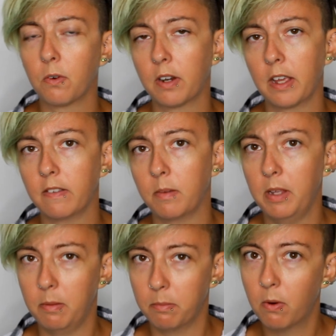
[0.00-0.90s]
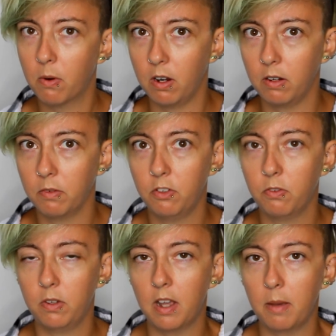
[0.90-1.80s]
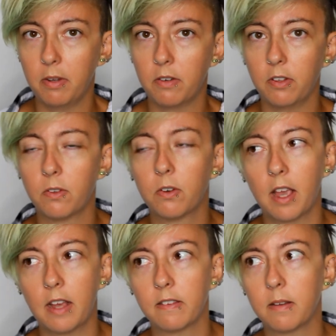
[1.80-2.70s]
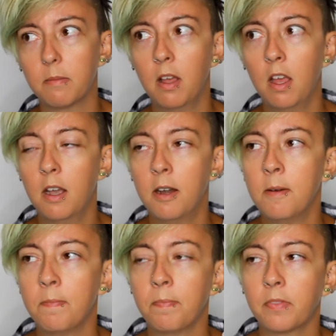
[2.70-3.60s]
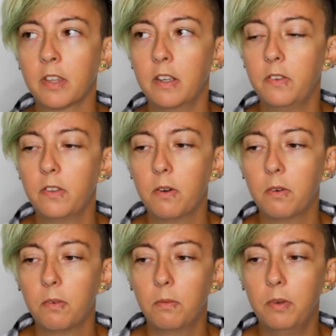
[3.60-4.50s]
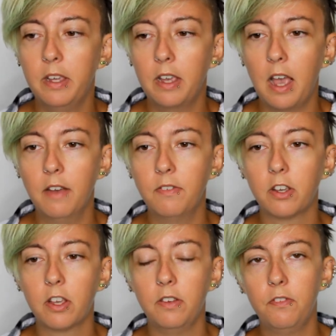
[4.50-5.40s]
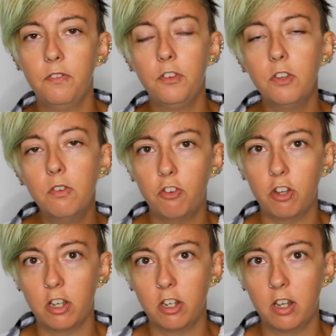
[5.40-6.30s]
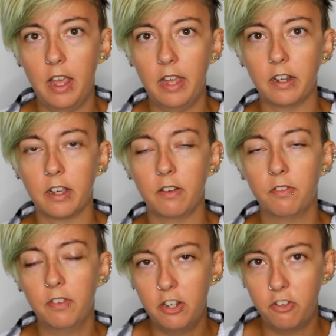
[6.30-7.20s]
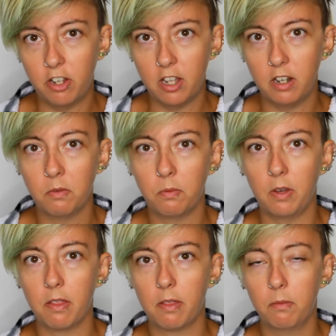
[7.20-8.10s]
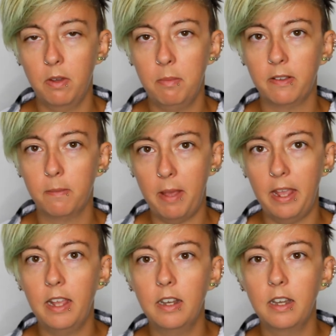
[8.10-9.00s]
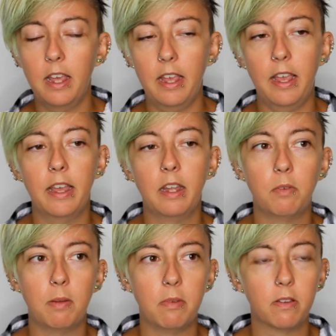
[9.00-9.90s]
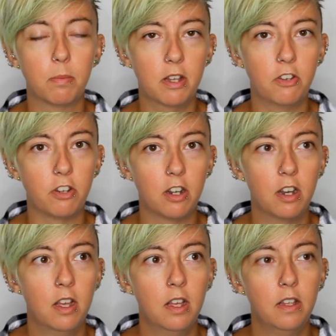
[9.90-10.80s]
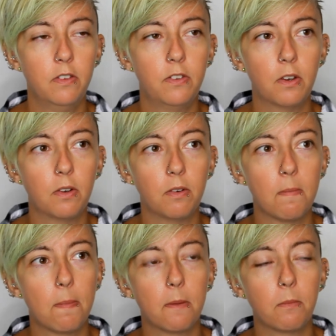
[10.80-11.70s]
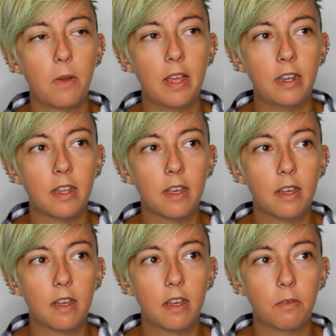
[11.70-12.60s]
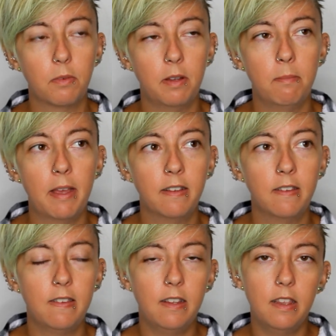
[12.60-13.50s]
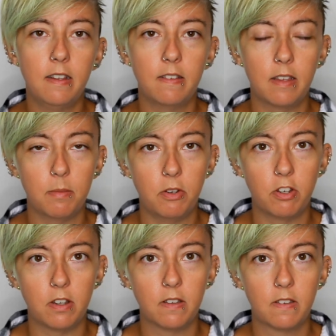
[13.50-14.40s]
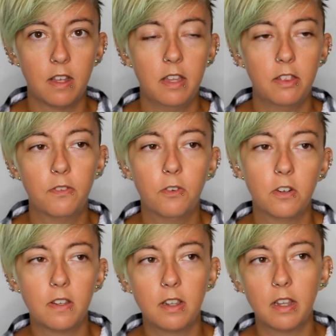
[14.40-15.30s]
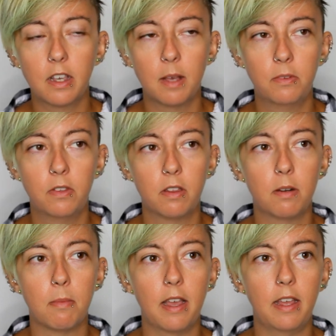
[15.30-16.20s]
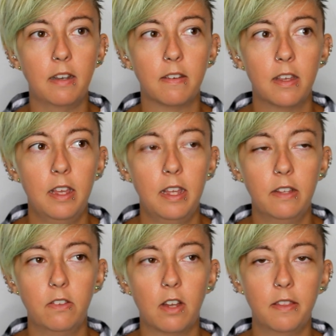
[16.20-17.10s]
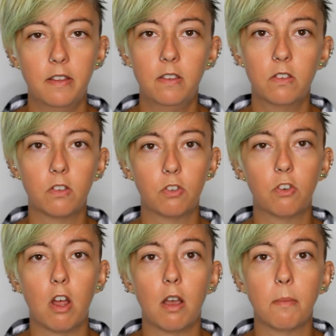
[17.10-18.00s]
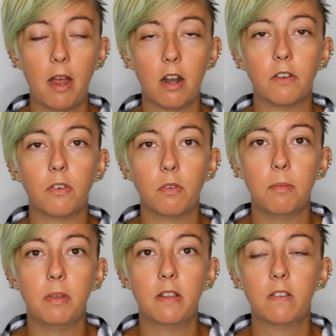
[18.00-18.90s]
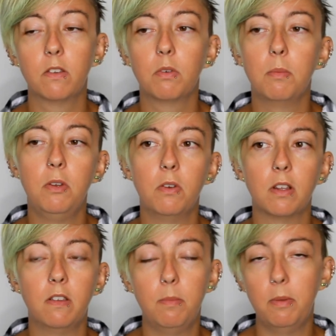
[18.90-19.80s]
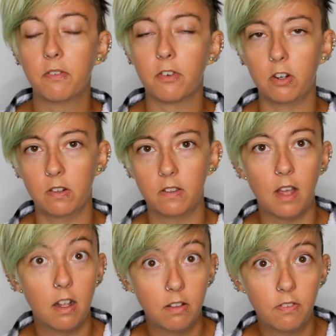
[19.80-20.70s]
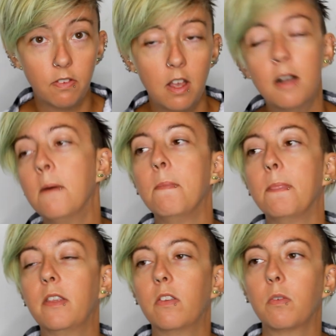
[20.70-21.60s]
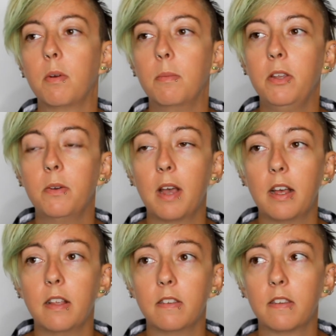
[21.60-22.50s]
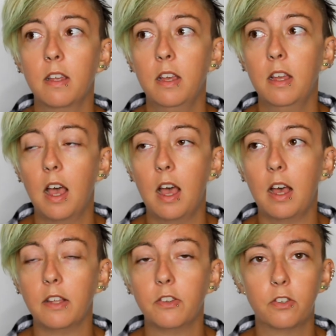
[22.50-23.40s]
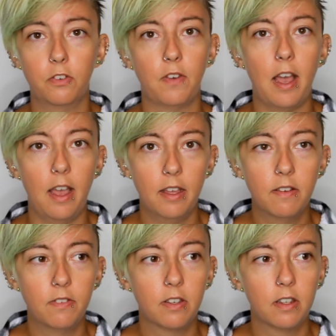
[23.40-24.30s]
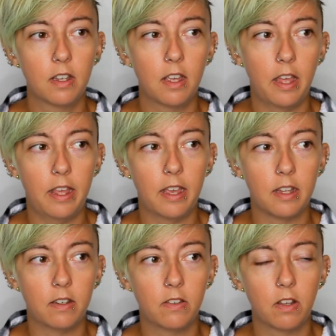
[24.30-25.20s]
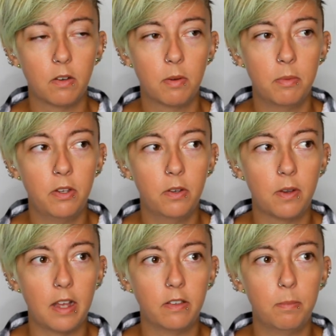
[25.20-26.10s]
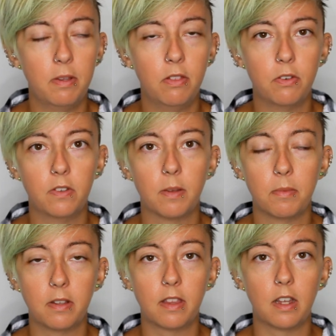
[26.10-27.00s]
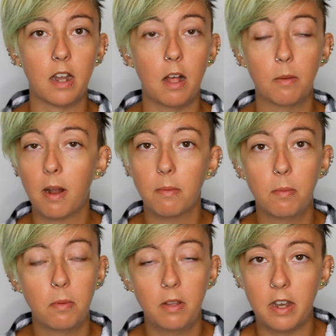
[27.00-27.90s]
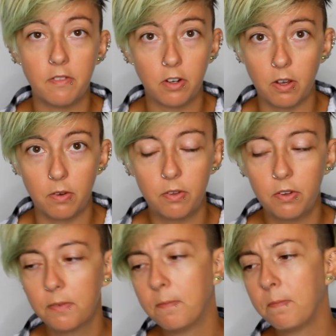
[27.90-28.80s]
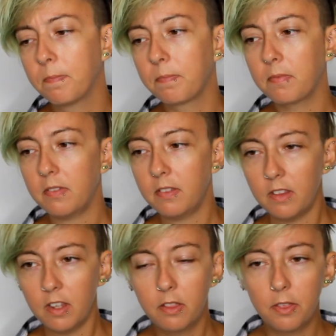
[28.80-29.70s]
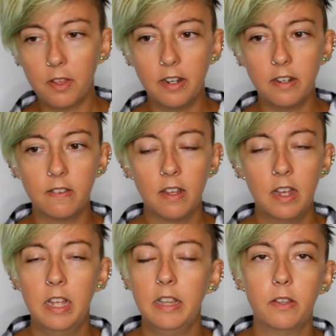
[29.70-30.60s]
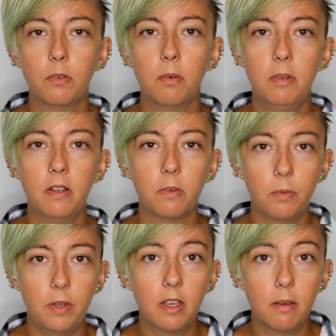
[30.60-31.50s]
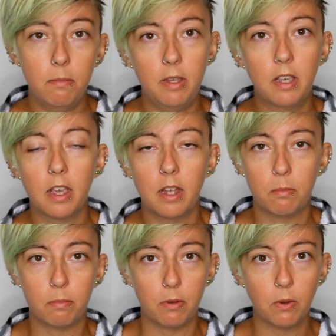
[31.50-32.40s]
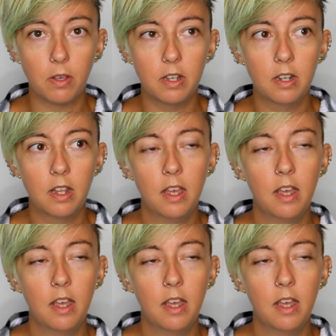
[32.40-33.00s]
orgasm in porn, which would not be a real orgasm? So we have a confusion and a conflation with women's pain and women's pleasure. So when when men see these images, the first thing that comes to their mind is not this is a strong, powerful woman, this is a woman who can speak for herself, this is a woman who has uh, survived, and a woman who has been through something that I'll probably never go through. The thought is this woman is weak, meek, and broken,